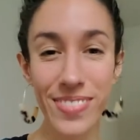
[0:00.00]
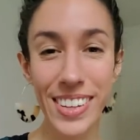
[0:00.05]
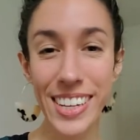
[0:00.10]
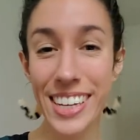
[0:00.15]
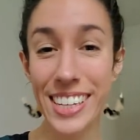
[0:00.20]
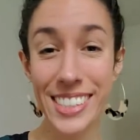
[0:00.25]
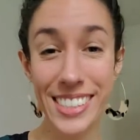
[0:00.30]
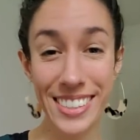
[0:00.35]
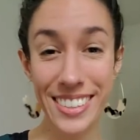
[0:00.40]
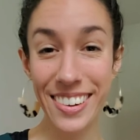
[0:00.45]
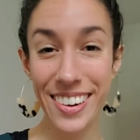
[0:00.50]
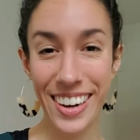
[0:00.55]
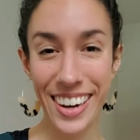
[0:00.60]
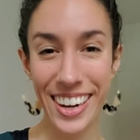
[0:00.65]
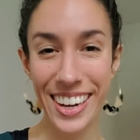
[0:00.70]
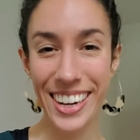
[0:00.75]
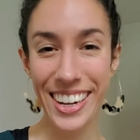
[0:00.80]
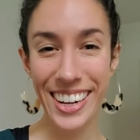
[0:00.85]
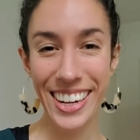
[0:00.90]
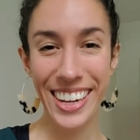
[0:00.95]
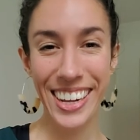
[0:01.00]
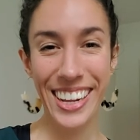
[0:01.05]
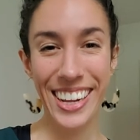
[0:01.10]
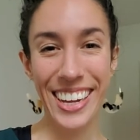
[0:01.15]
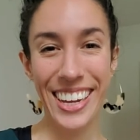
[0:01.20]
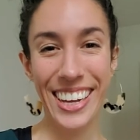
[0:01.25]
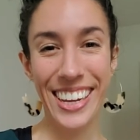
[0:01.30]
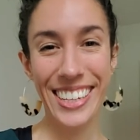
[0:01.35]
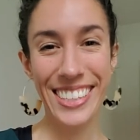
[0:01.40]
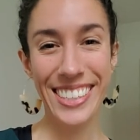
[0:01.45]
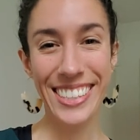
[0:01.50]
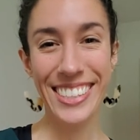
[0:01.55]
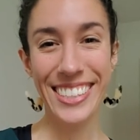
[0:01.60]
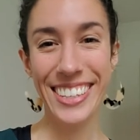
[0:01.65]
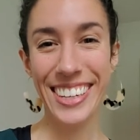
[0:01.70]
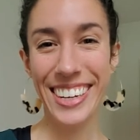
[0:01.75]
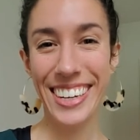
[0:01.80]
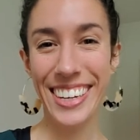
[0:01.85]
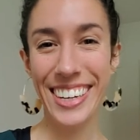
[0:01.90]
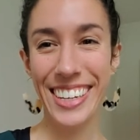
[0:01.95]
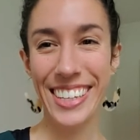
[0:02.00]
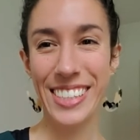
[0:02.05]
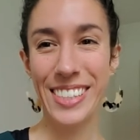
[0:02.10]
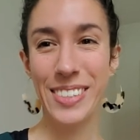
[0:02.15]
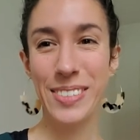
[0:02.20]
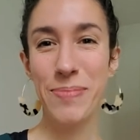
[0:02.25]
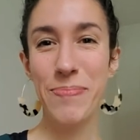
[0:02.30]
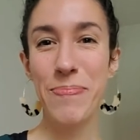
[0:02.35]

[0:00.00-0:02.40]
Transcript: It's not. It's it's